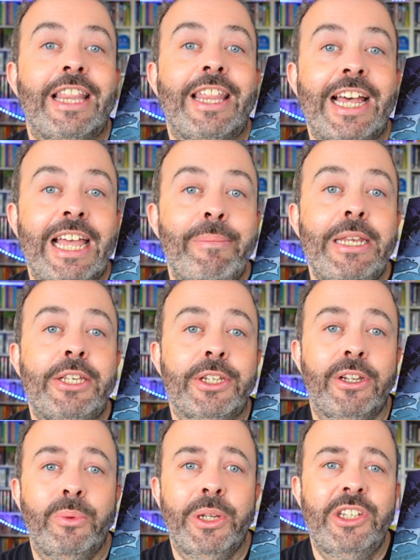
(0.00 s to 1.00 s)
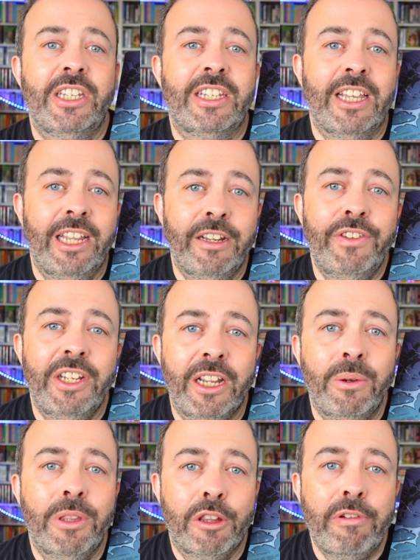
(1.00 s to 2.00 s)
that I'm into, which is kind of, you
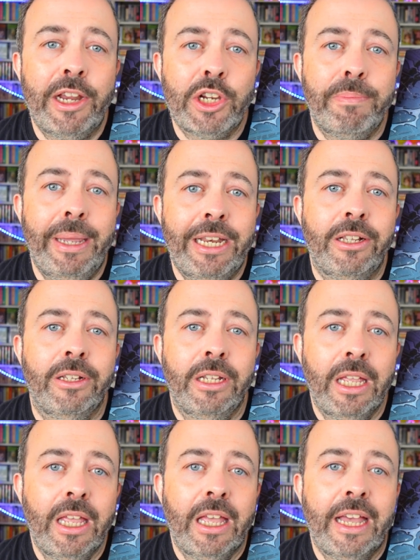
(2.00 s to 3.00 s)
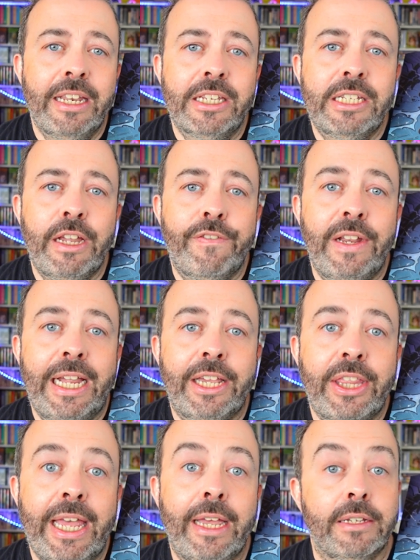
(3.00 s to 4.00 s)
know, thrash metal and stuff like
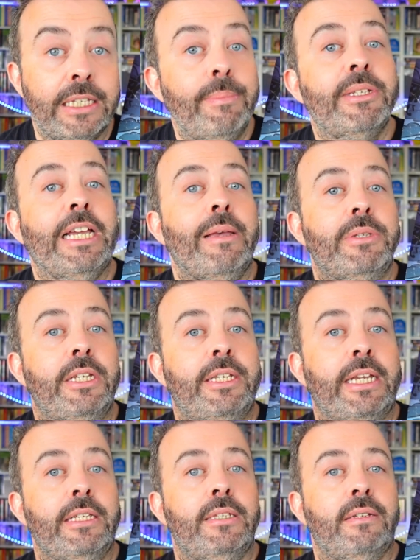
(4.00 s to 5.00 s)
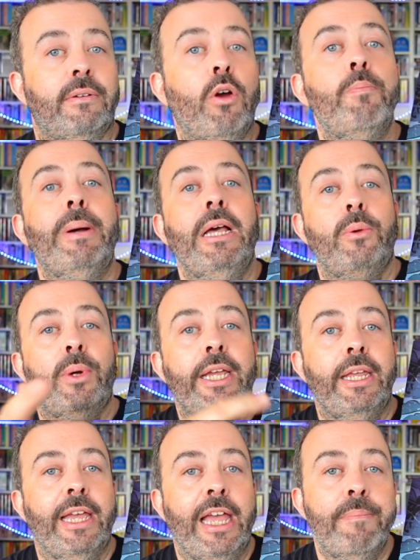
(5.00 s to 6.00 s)
that. Sometimes it does. Oh, by the
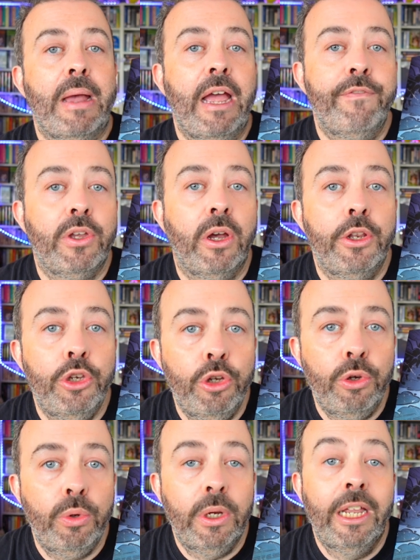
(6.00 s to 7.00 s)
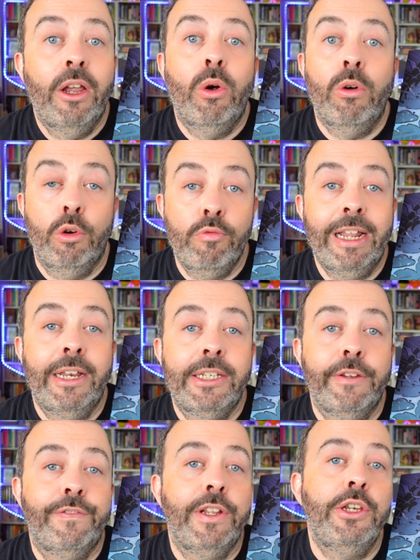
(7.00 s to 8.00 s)
way, I've got a new, or a
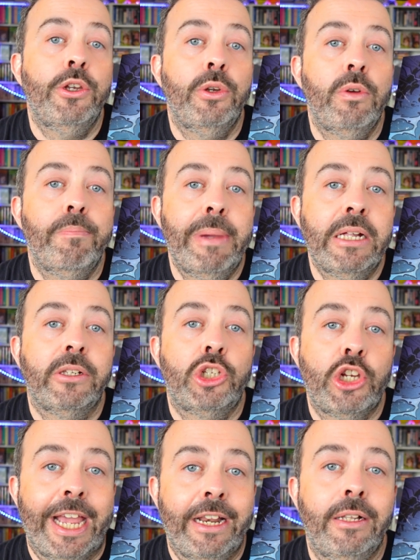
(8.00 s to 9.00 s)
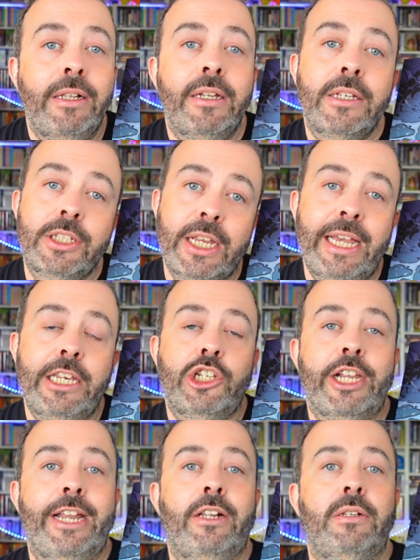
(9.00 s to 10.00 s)
relatively new, metal channel, side
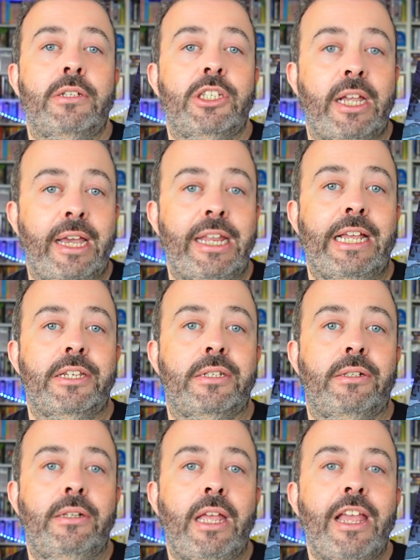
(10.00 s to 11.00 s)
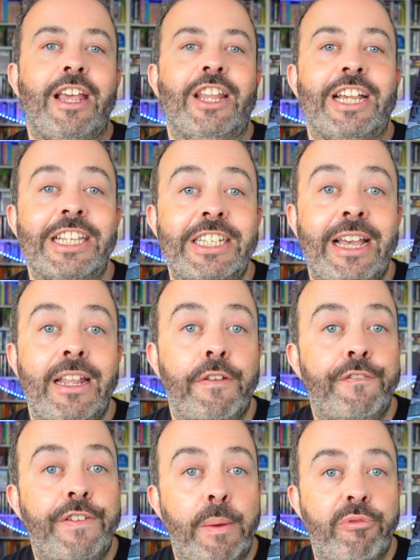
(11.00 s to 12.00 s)
hustle, that I started in
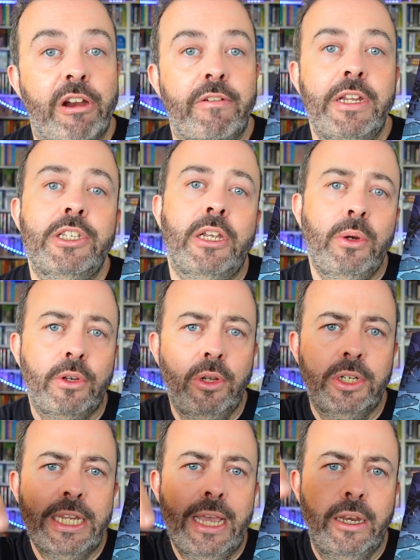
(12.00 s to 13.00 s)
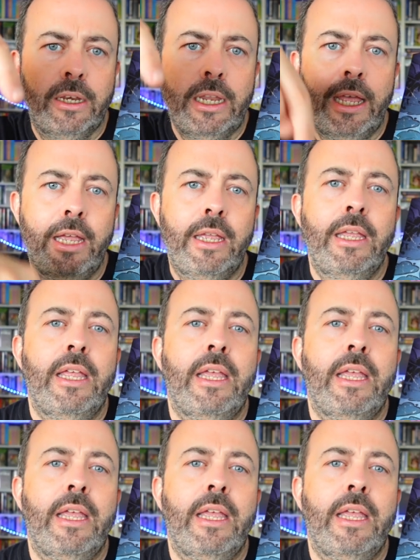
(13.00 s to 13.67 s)
February. So look down in the